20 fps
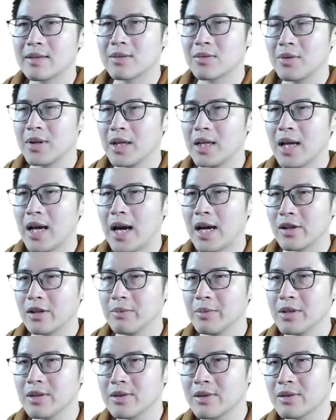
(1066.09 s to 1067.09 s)
3
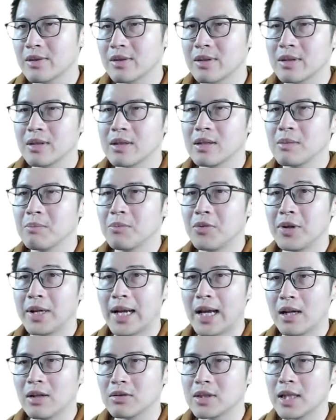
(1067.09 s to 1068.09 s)
arguments
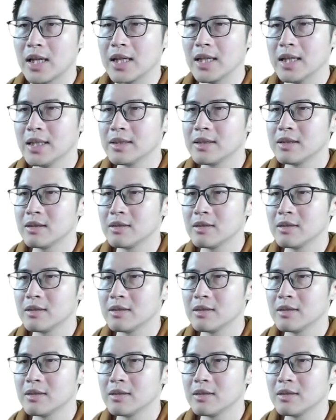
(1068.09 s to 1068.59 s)
pre-allocated.